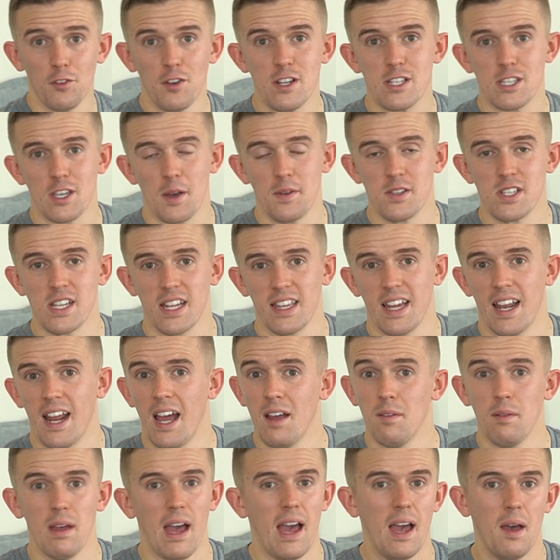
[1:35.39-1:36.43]
free to go and check that
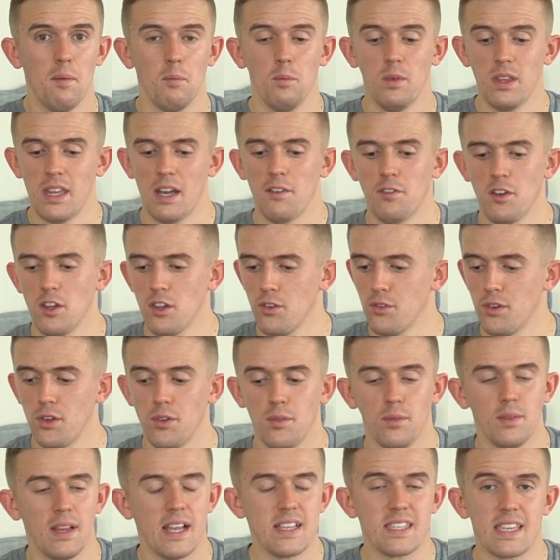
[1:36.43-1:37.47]
out. Without further
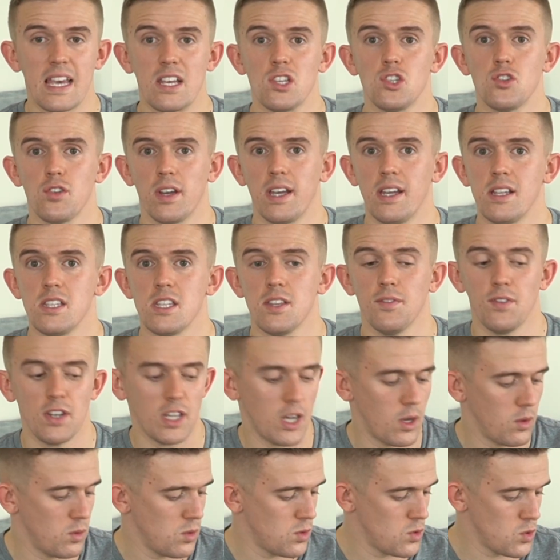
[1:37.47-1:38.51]
ado, let's get straight into the
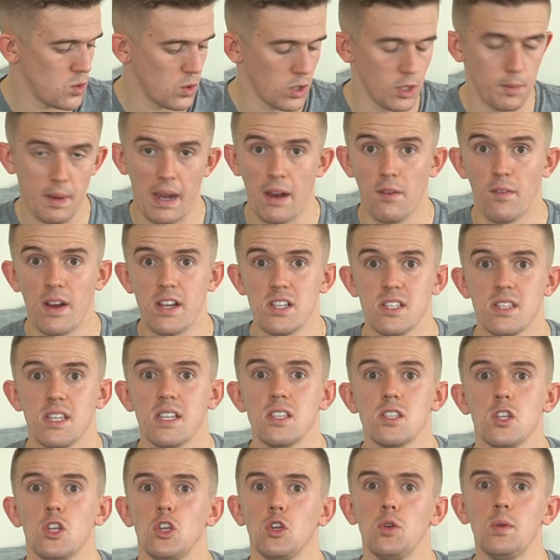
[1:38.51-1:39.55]
video talking about a range of
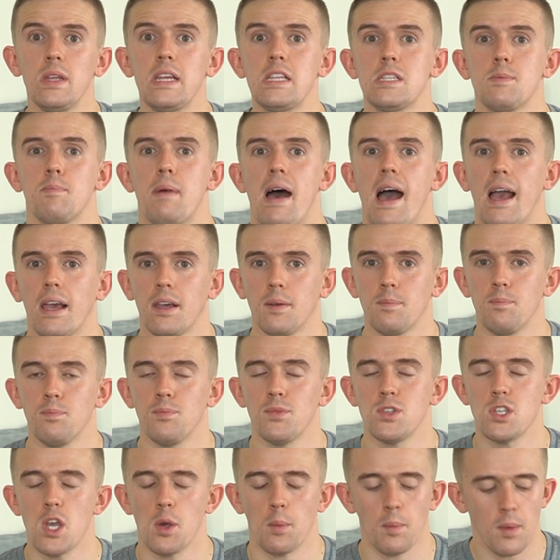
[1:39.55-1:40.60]
things that you need to pack.
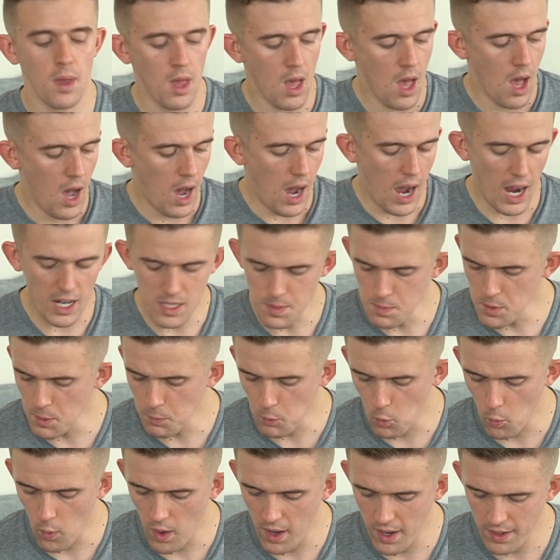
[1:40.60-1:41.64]
So item
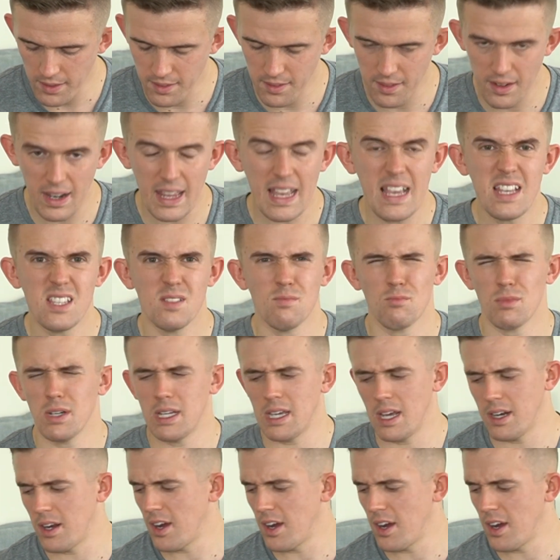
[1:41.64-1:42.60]
number one isn't really an